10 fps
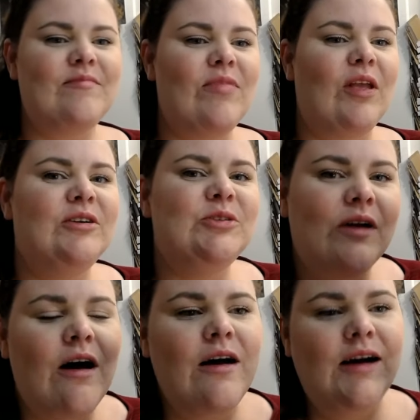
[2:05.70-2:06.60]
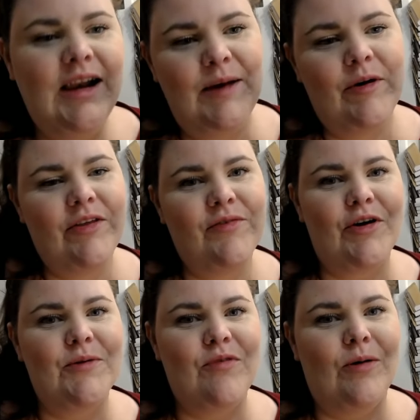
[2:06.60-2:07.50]
So I can't clear my
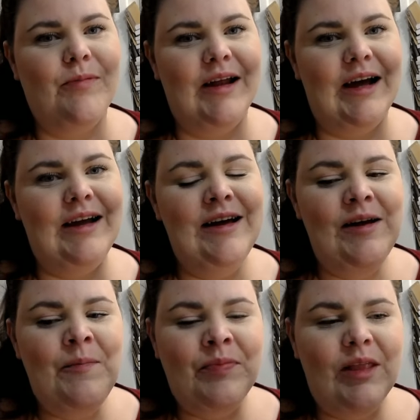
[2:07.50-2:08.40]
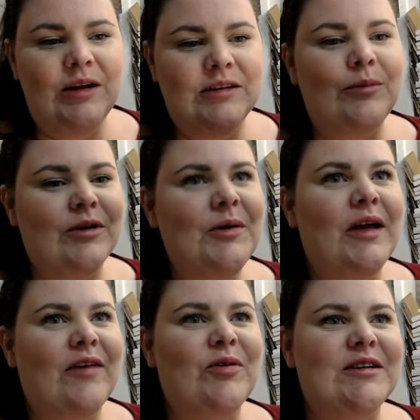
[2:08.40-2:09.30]
throat properly. I'm gonna
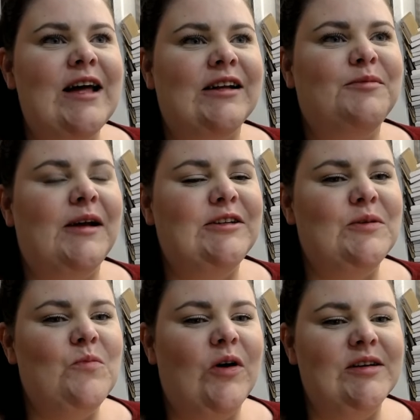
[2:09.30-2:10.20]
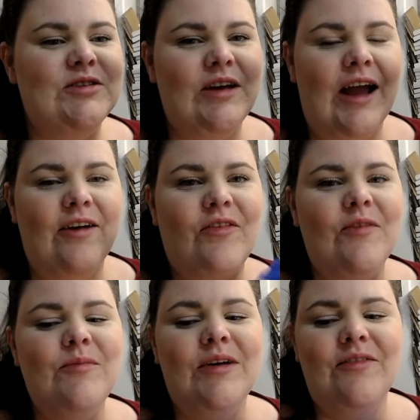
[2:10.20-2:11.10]
give you an explanation why. So yeah,
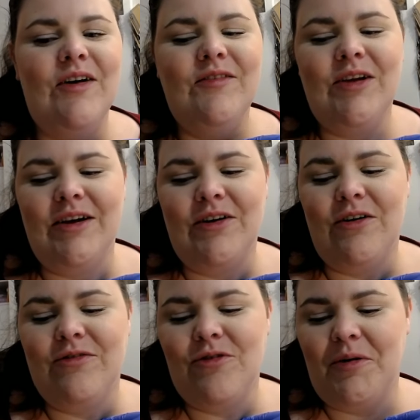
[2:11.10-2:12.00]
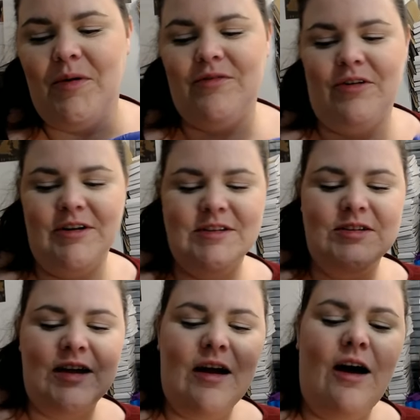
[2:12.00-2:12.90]
if I've like got a frog in my throat, it's because I
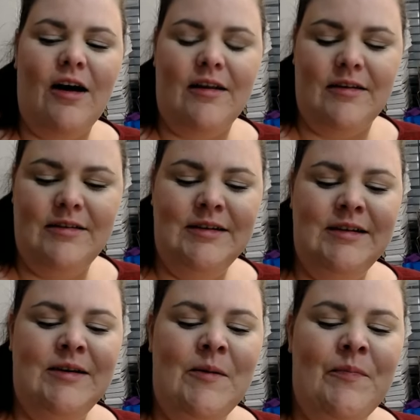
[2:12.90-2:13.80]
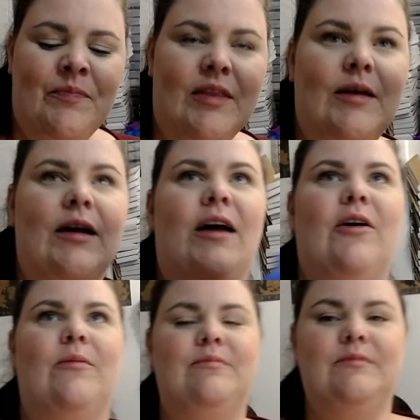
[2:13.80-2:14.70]
can't. Hang
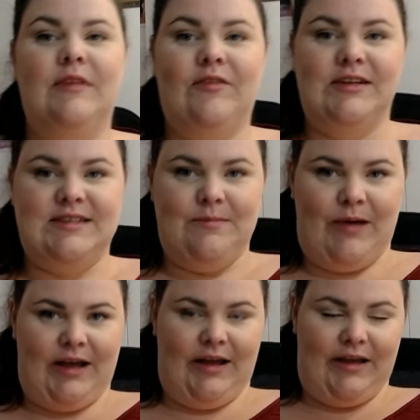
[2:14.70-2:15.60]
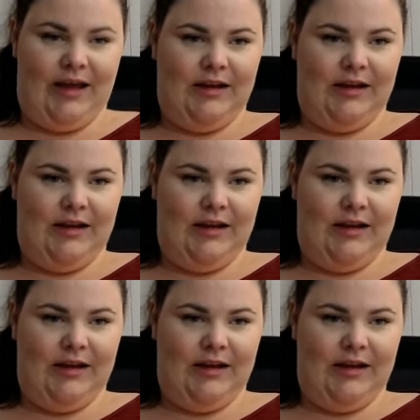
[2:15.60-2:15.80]
on. If I sit back, I can.